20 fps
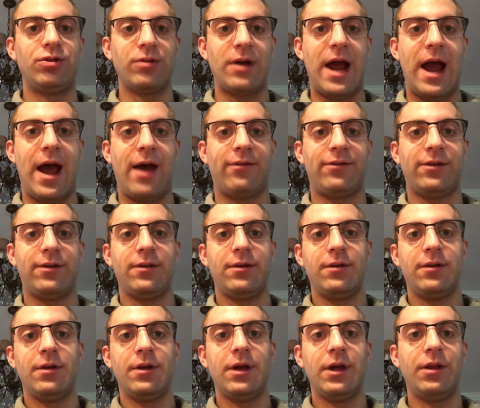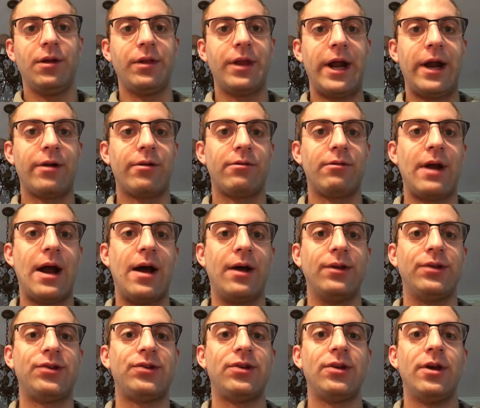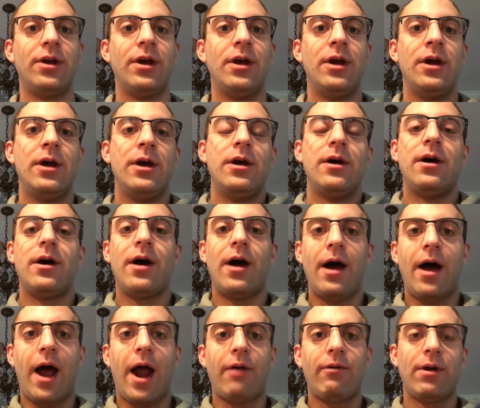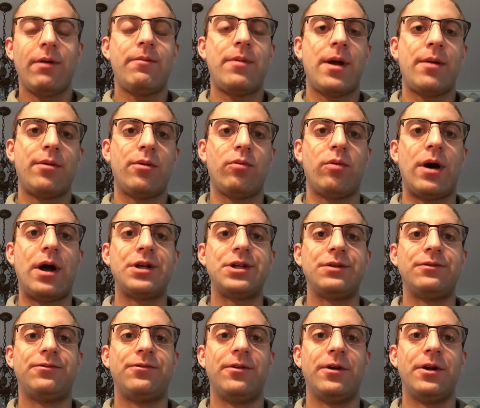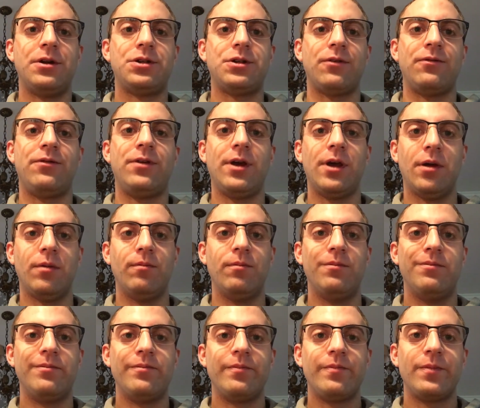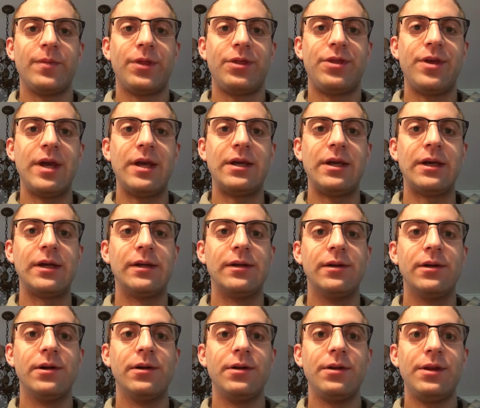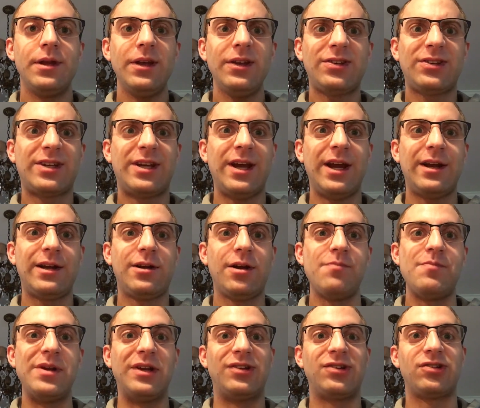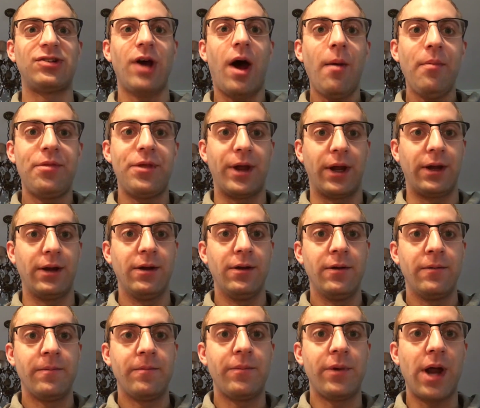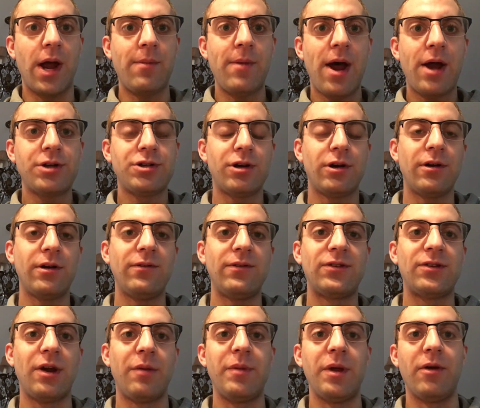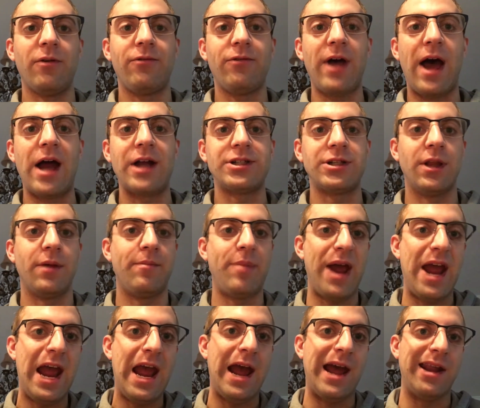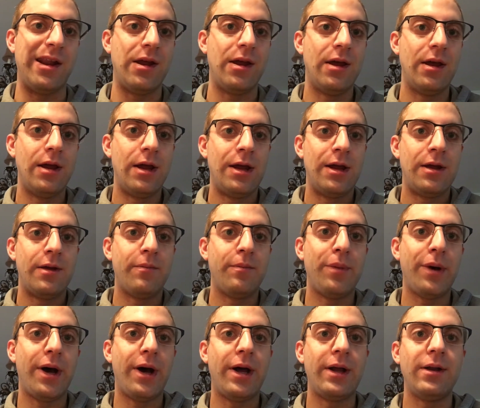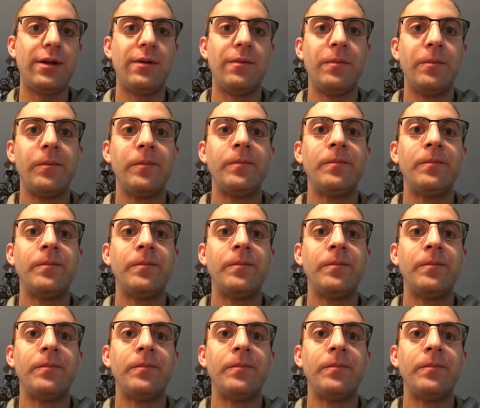draft in the later rounds, I remember watching footage of him thinking, this kid could be something, but I'm not sure if he's going to be a flash in the pan. But